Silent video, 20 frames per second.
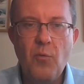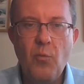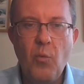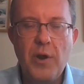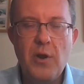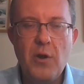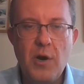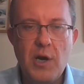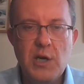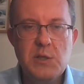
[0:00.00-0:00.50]

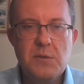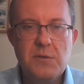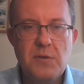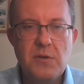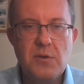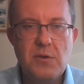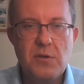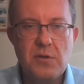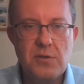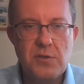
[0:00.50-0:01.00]
when you
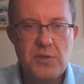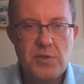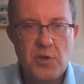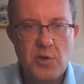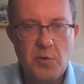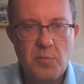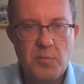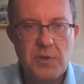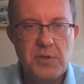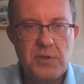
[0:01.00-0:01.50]
ask
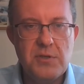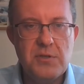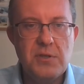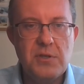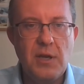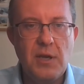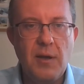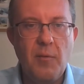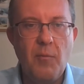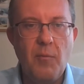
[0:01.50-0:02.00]

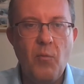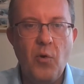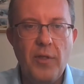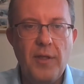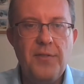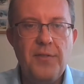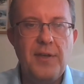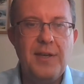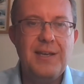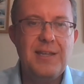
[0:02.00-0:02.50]
consumers
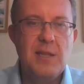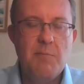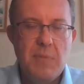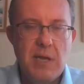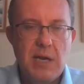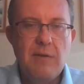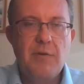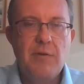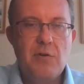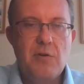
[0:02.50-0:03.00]
what they think in the
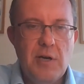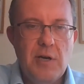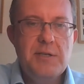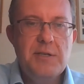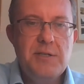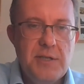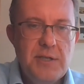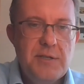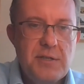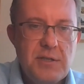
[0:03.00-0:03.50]
middle of a
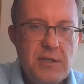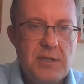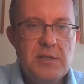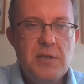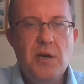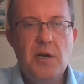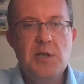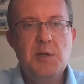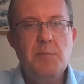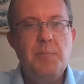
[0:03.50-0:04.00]
crisis,
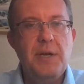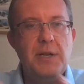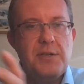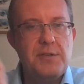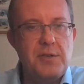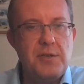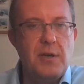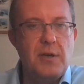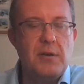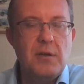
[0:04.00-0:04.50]
it's hard to
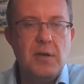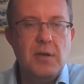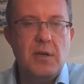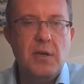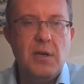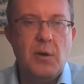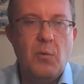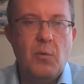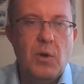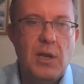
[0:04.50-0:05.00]
picture
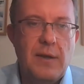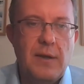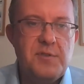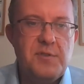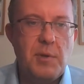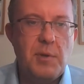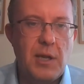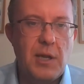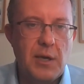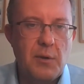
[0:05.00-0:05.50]
what
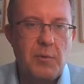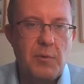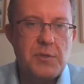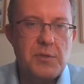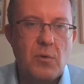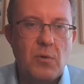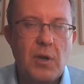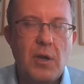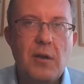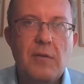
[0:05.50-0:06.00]
life's going to be like
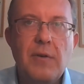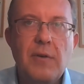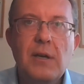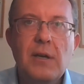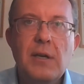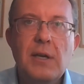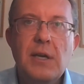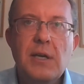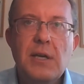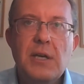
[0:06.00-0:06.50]
when it's all
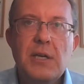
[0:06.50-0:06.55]
over.